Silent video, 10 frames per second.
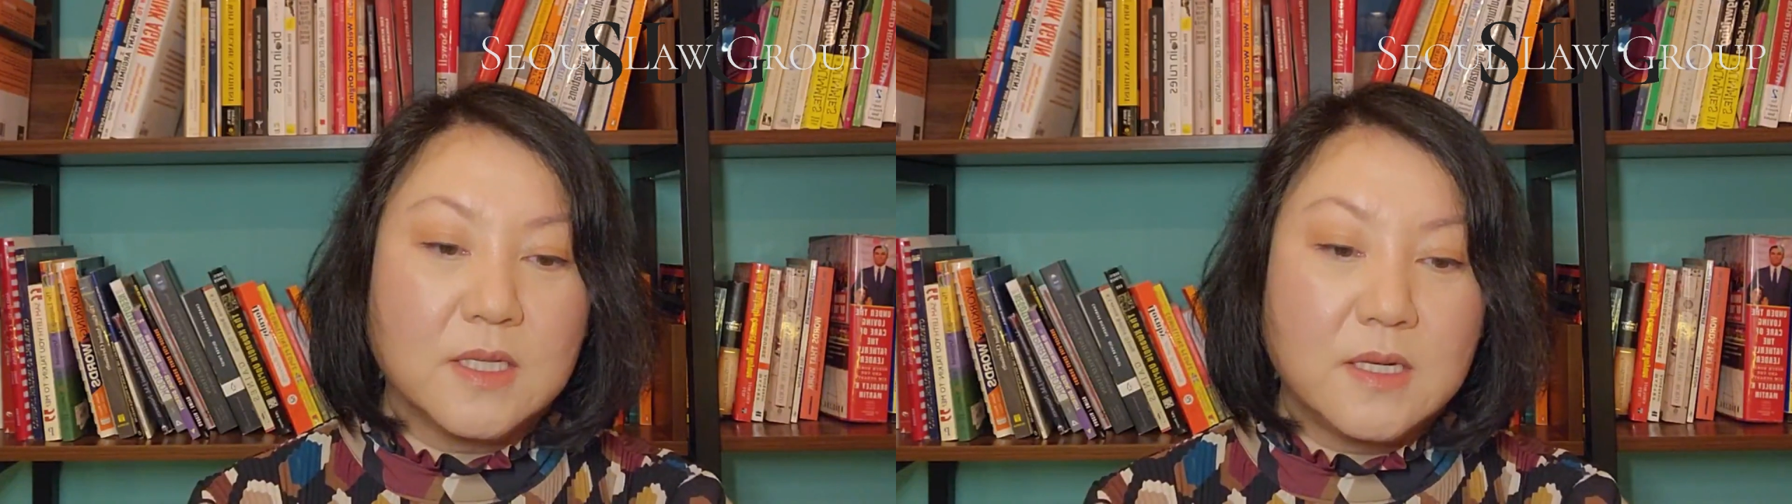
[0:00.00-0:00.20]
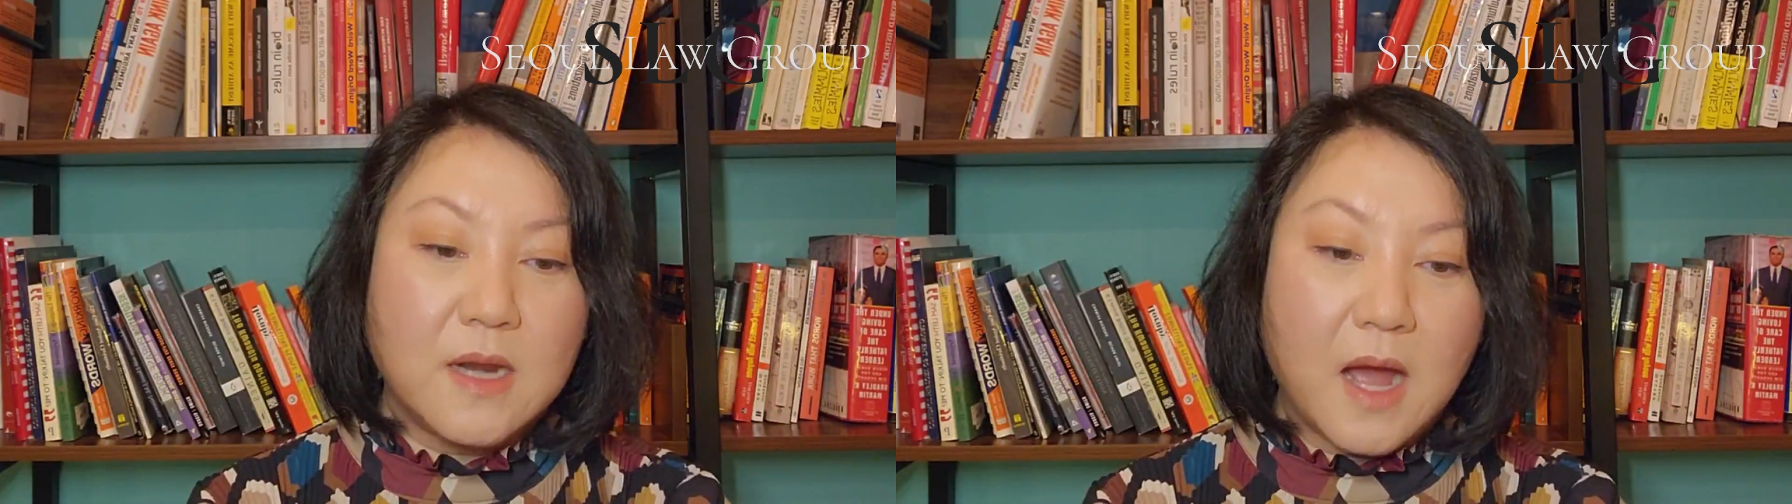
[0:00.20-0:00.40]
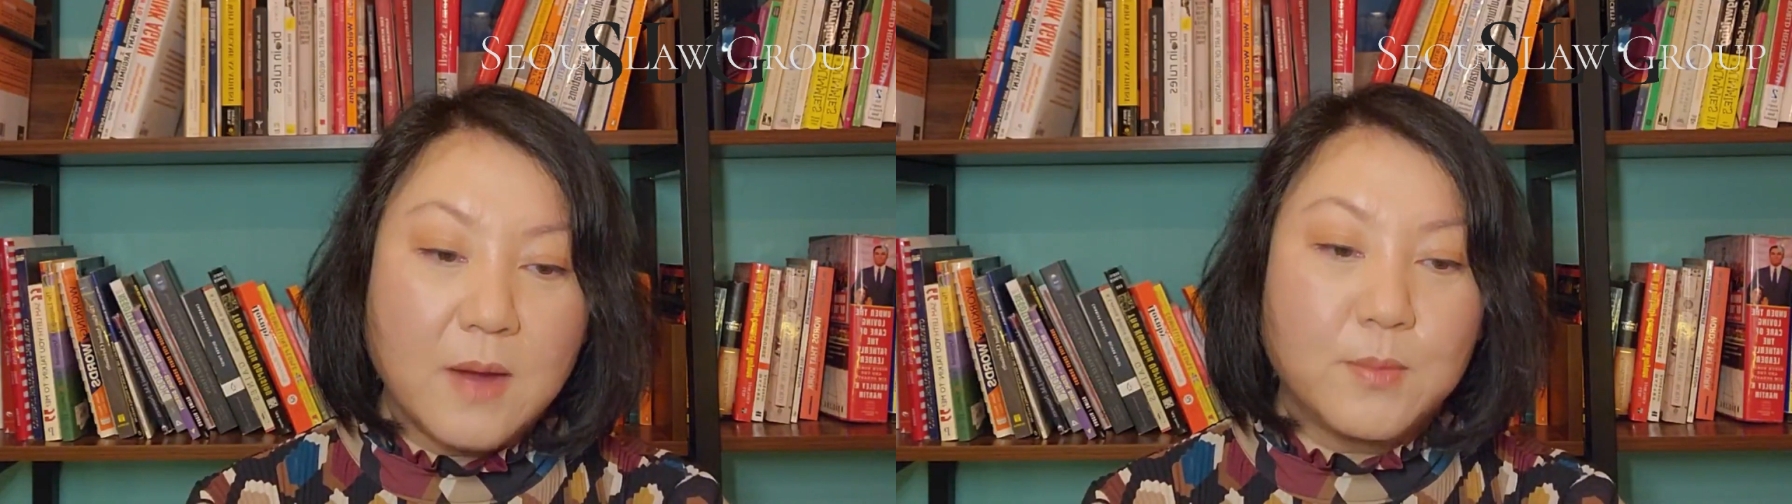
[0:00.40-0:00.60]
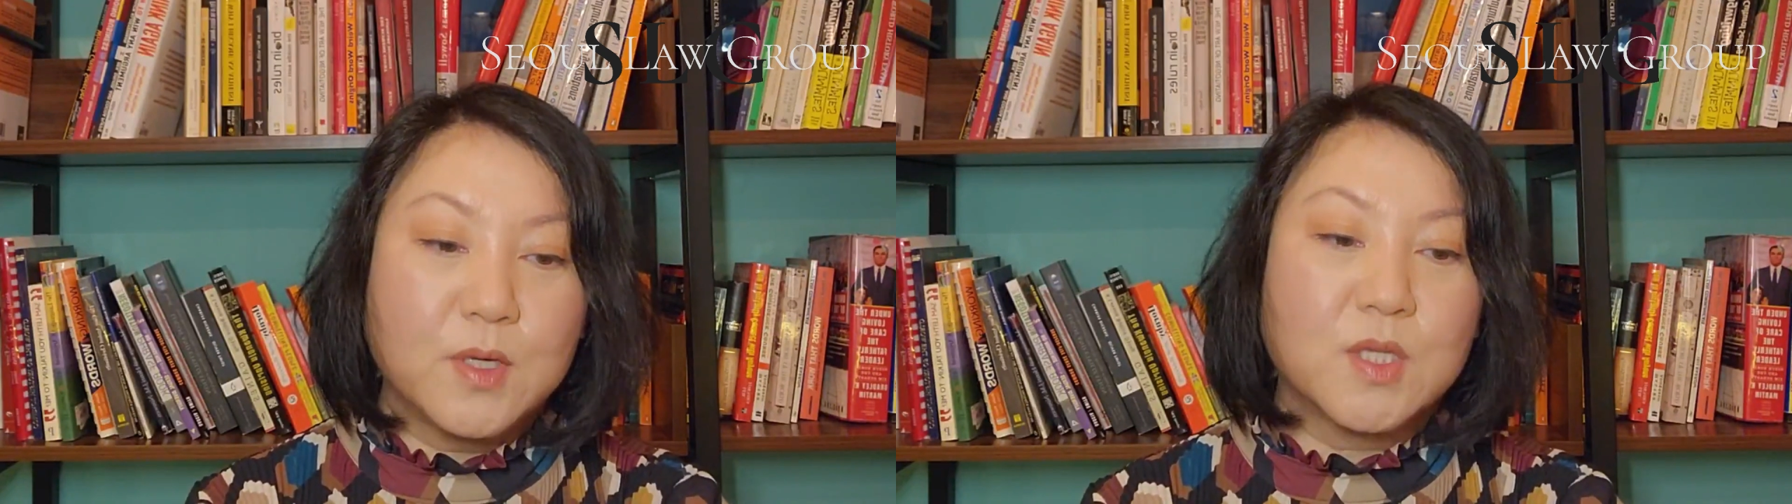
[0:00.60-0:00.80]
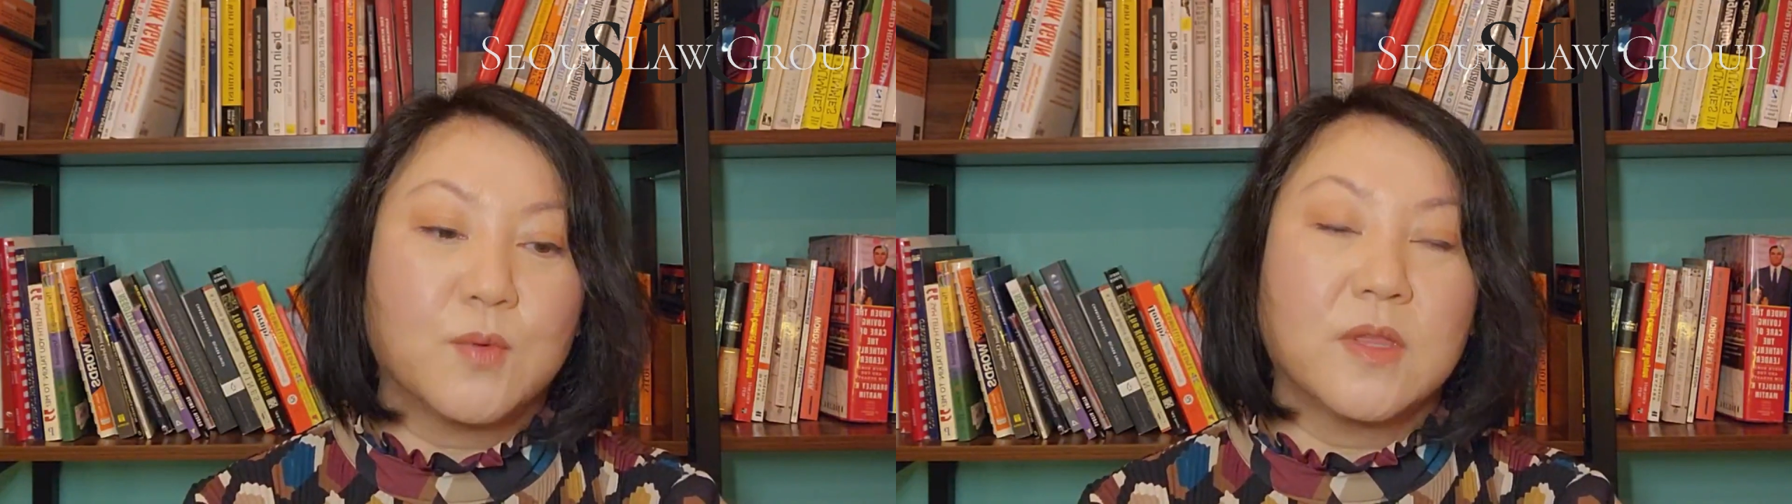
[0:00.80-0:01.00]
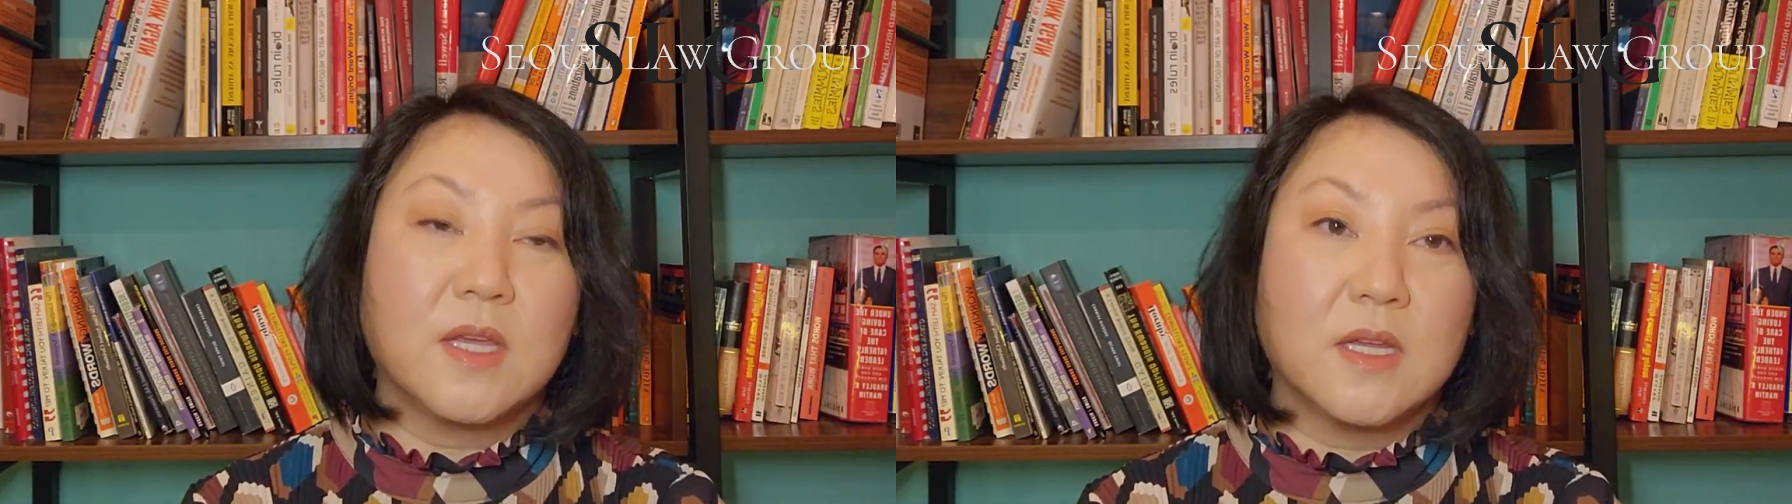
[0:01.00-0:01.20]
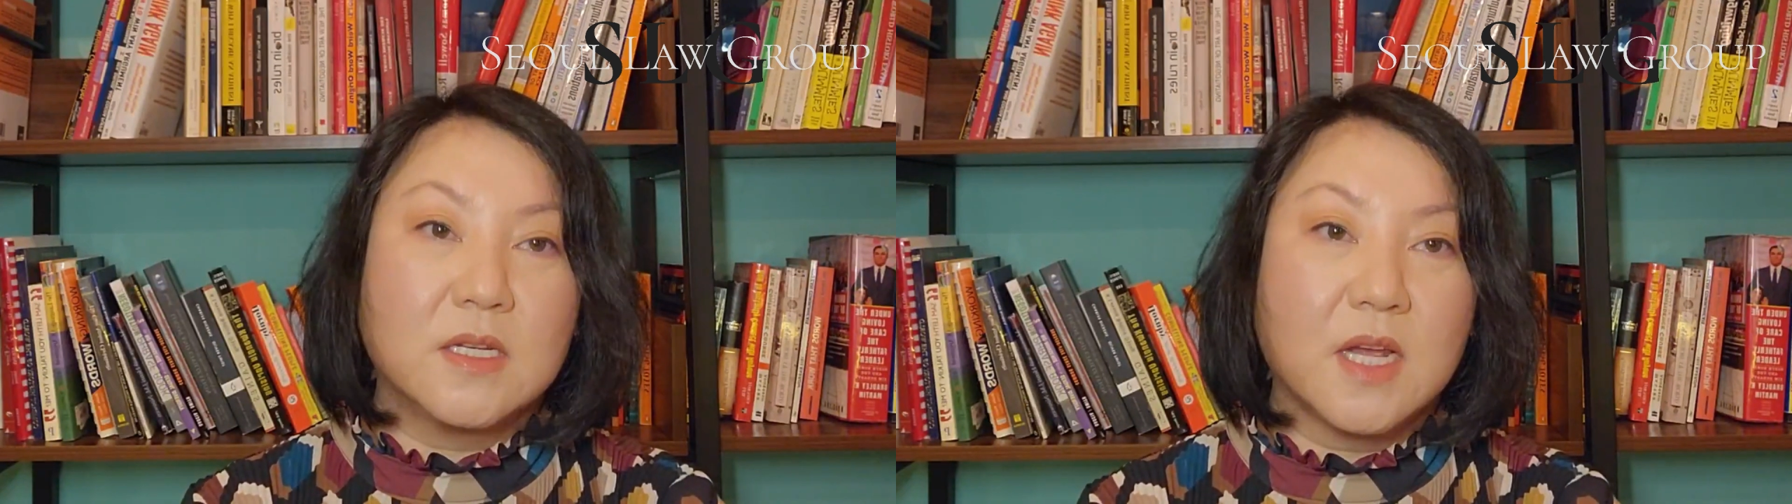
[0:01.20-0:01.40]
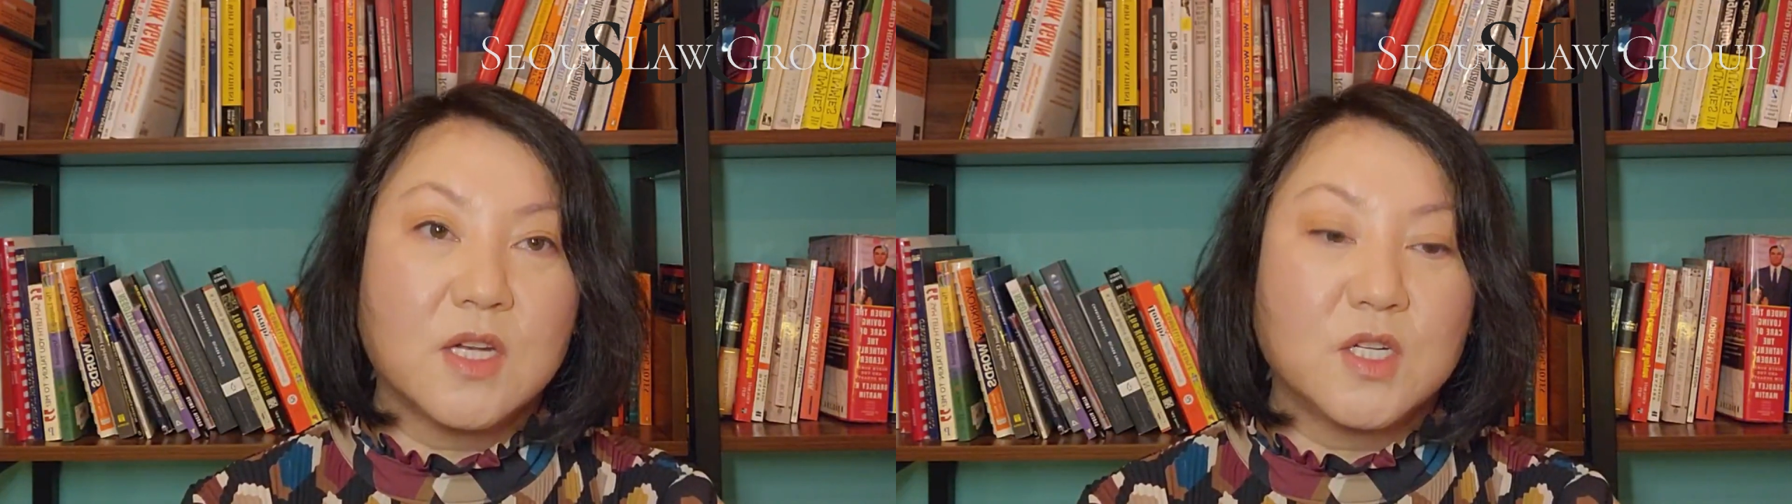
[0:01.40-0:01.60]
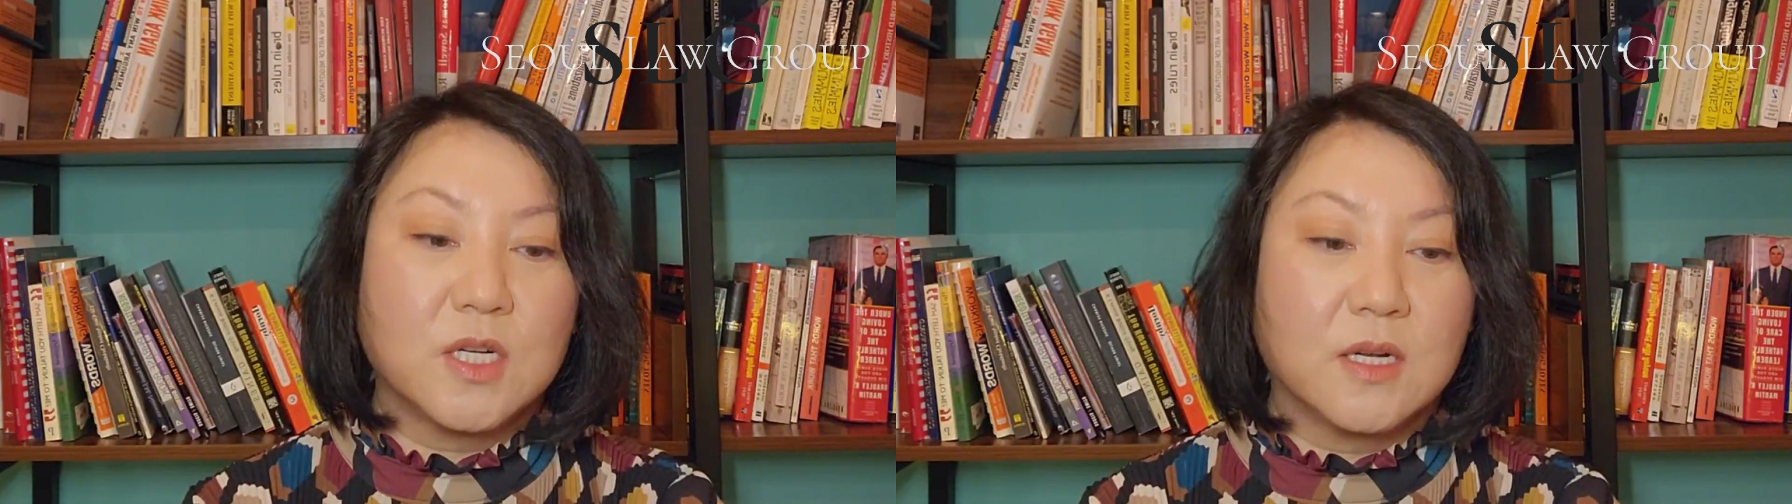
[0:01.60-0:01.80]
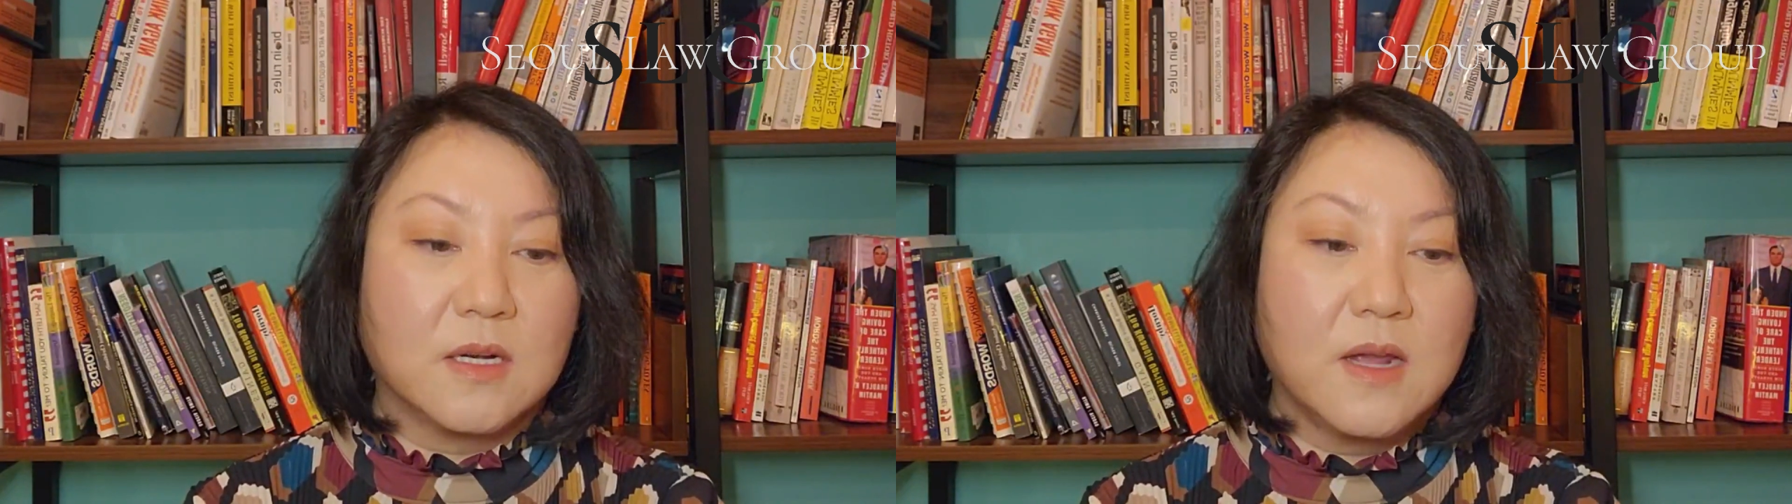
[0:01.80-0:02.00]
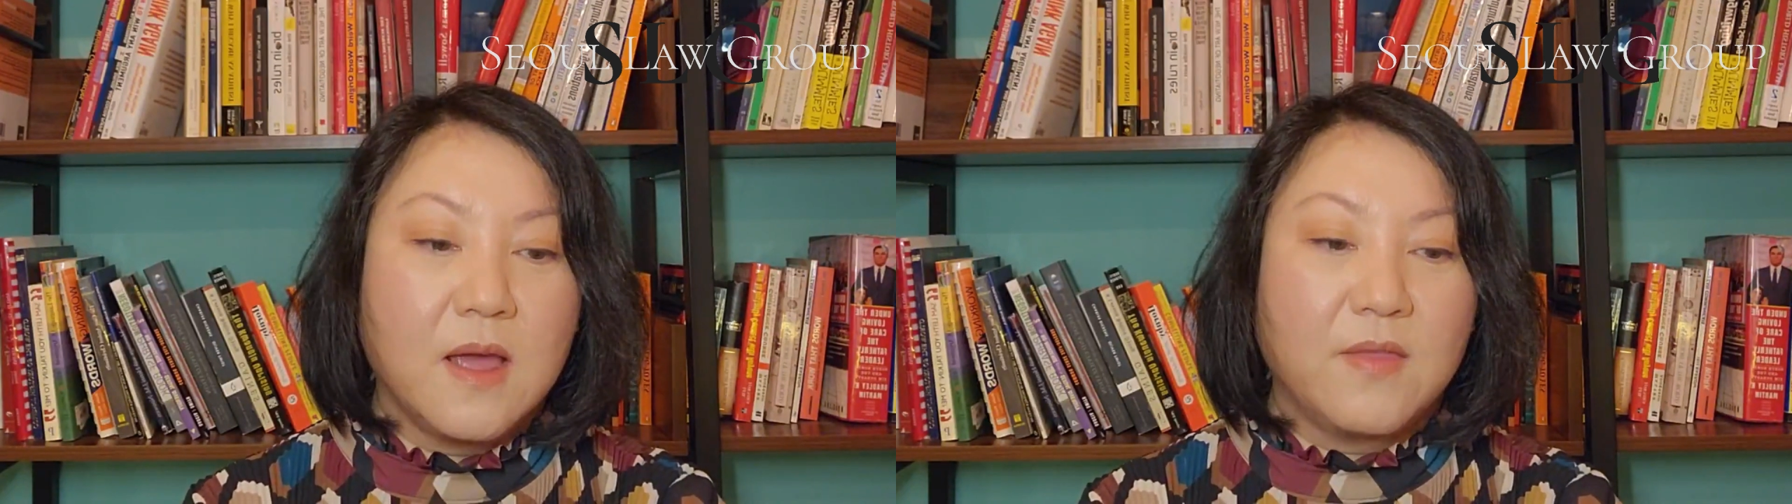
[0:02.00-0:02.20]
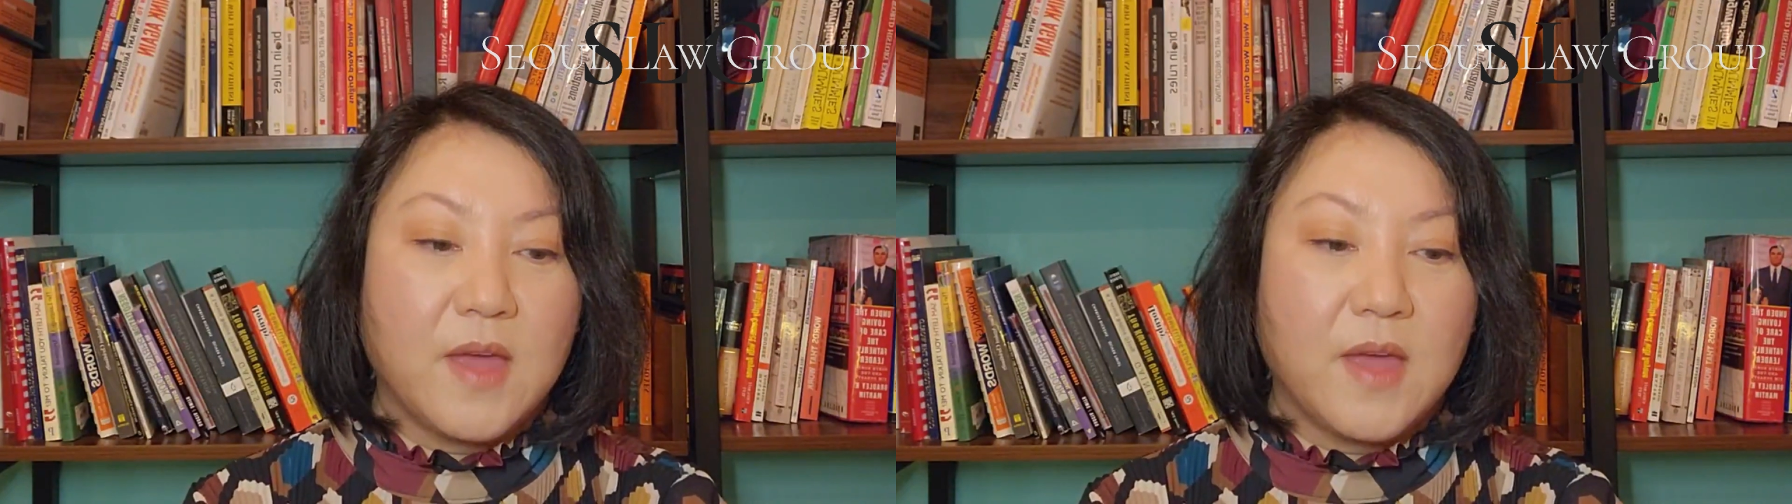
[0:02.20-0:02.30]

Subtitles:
did not push with the intention